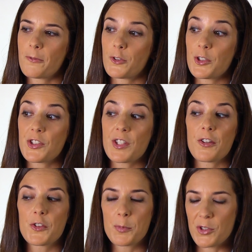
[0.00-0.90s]
for a
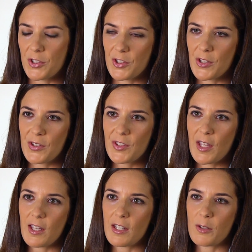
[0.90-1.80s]
sales position. It
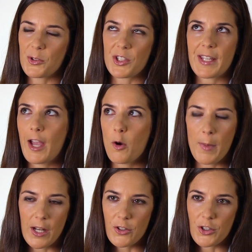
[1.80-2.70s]
said it was an account
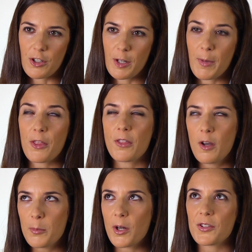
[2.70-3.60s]
manager. And my
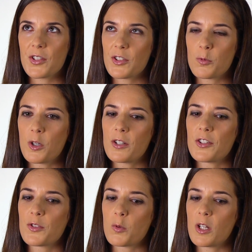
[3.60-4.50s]
thought process
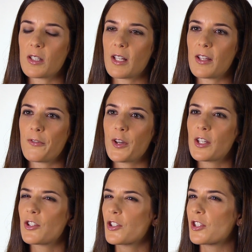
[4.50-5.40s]
was, well, if I
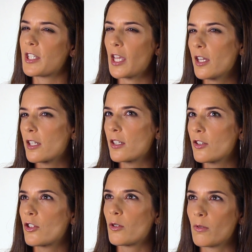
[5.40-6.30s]
can just get
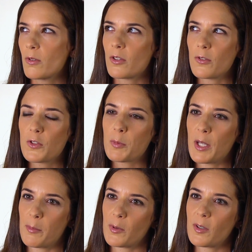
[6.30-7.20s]
into the
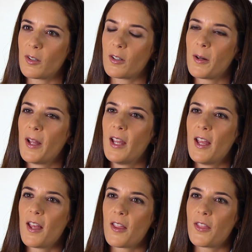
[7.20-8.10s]
newspaper,
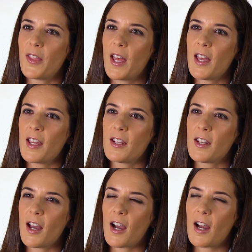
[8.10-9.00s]
then